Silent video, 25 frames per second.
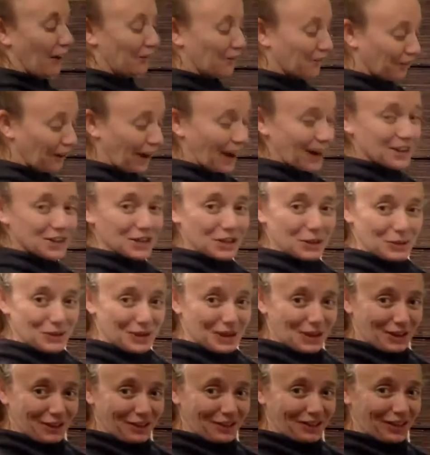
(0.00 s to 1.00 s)
a fraction
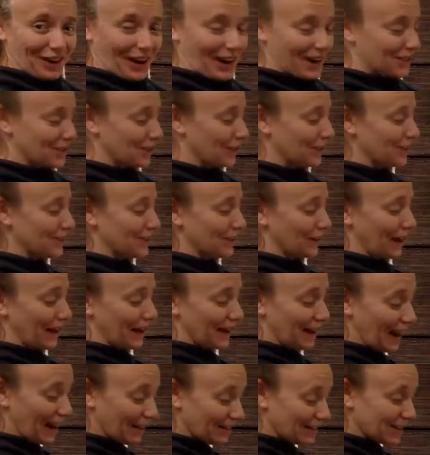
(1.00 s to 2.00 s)
within a fraction, so
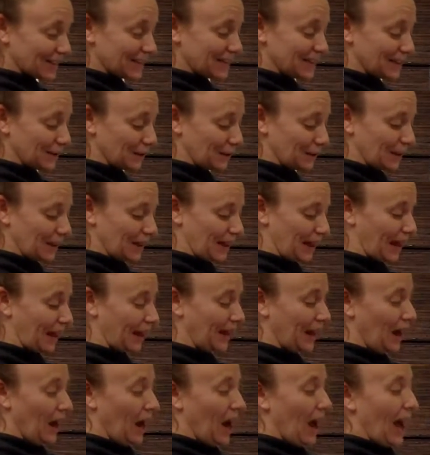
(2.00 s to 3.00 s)
I'd have to deal with
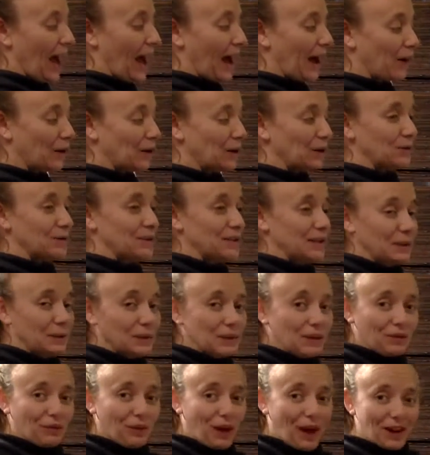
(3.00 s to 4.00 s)
that. How do you deal
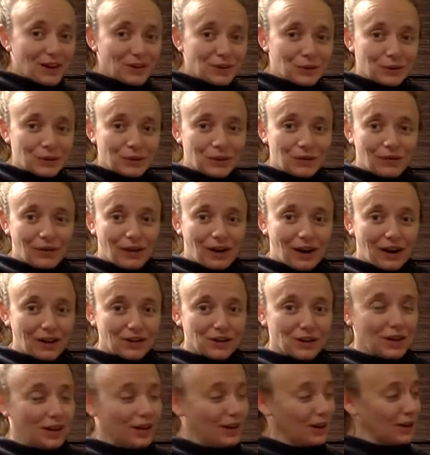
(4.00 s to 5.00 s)
with a fraction with a
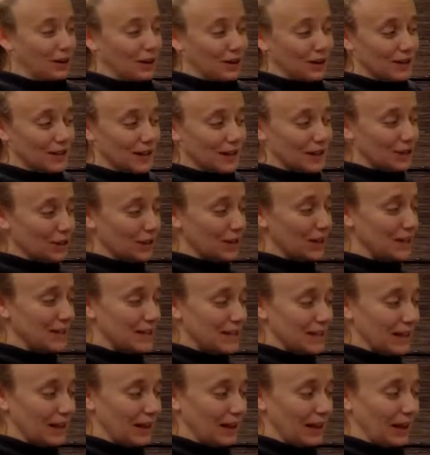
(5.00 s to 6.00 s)
fraction? You're essentially
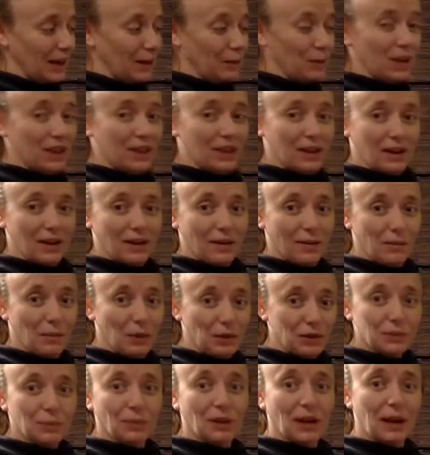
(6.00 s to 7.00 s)
dealing with
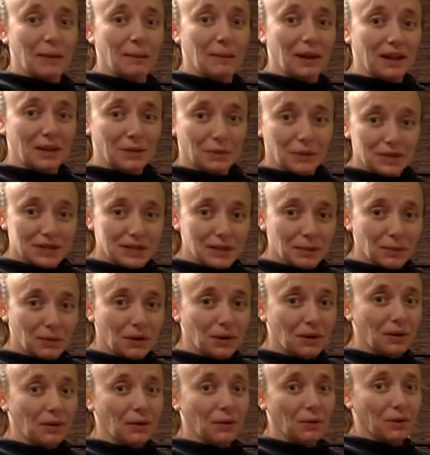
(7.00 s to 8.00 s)
multiplying by the
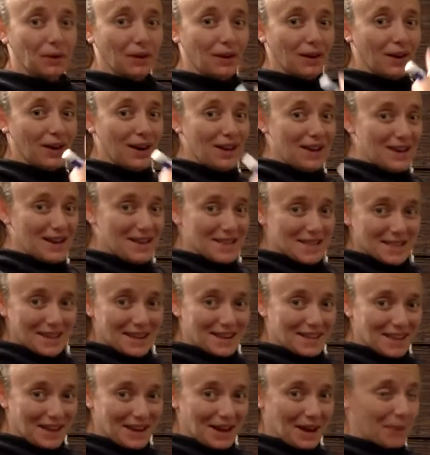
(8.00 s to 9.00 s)
reciprocal or
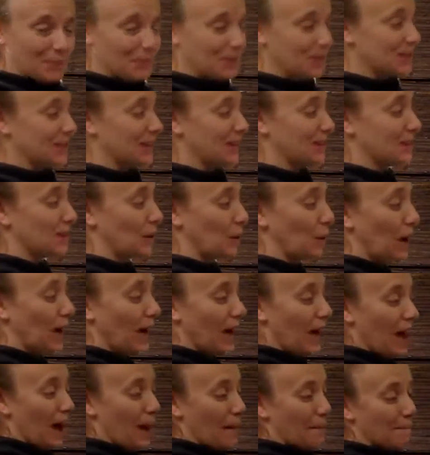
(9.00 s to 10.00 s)
like the opposite. So
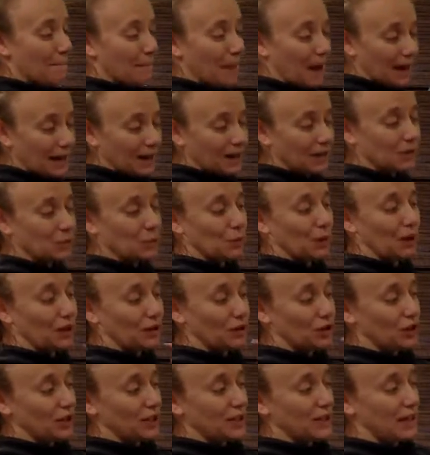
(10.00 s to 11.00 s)
might as
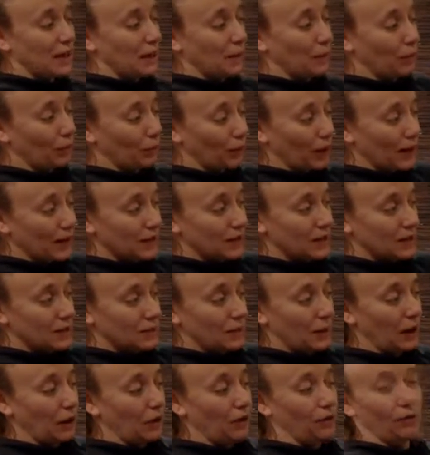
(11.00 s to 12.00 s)
well just embrace
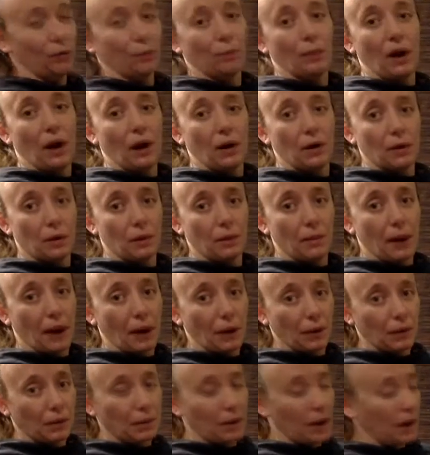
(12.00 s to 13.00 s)
this power of a
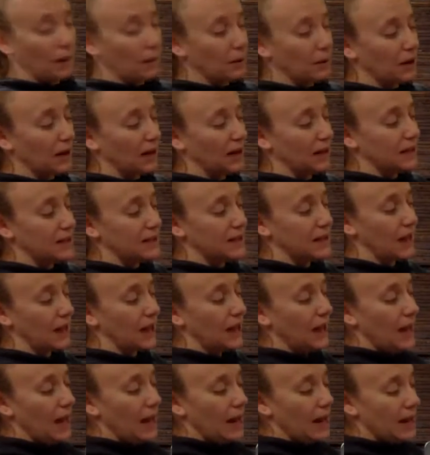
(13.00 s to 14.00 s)
power property and
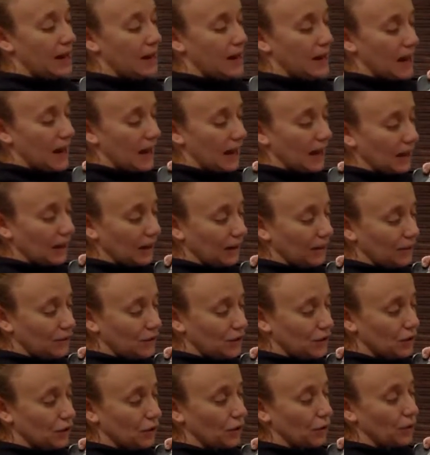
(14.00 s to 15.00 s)
say negative
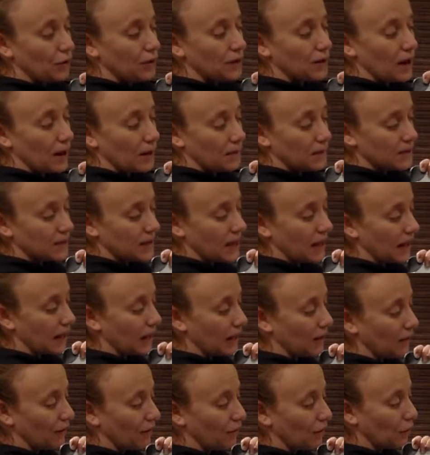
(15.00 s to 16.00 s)
2 times
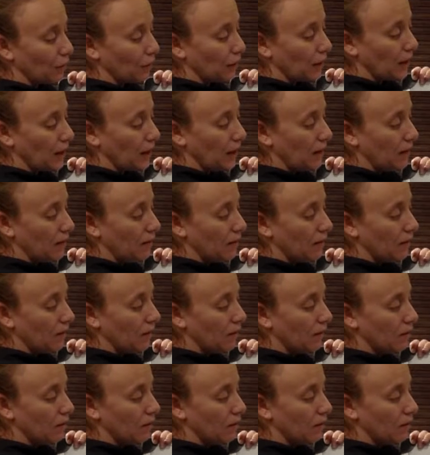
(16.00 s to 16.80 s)
negative 3